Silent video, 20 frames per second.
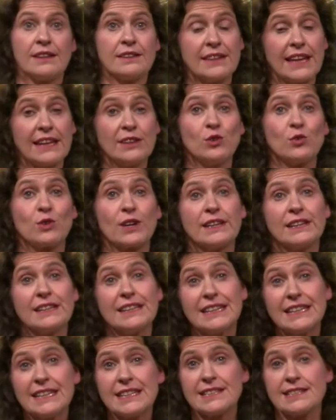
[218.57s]
Then you can
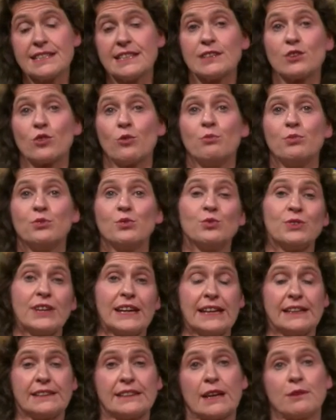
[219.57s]
easily compute
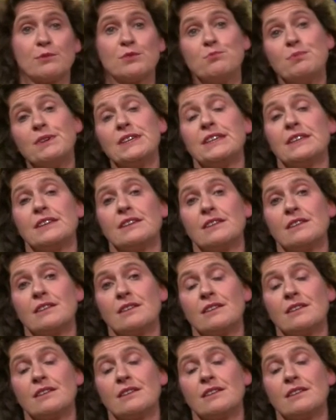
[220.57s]
A times B,